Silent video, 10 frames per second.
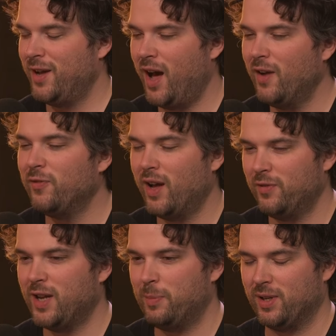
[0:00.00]
off off
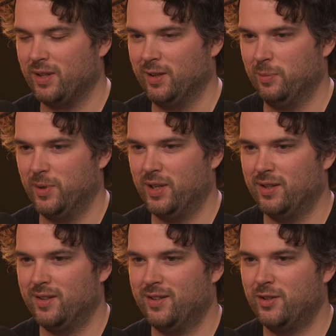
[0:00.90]
topic a little bit.
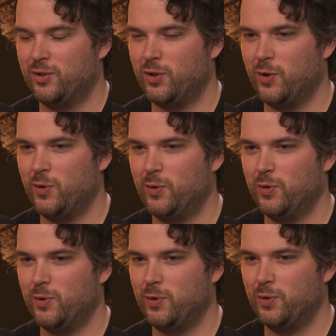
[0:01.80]
So
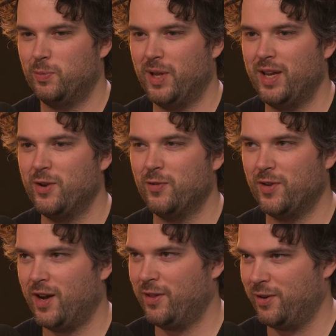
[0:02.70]
playing your
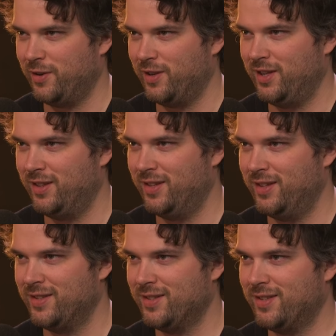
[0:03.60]
father in
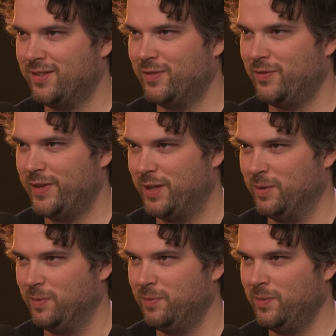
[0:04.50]
this
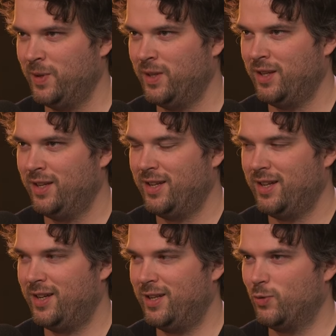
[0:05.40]
film
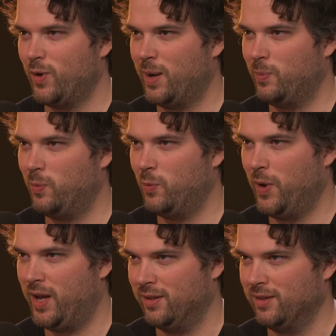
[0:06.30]
is Rob
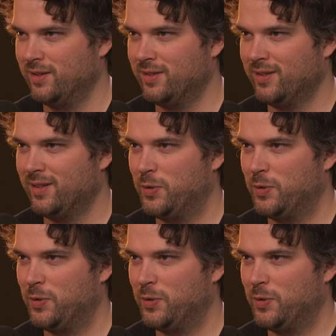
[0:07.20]
Wells,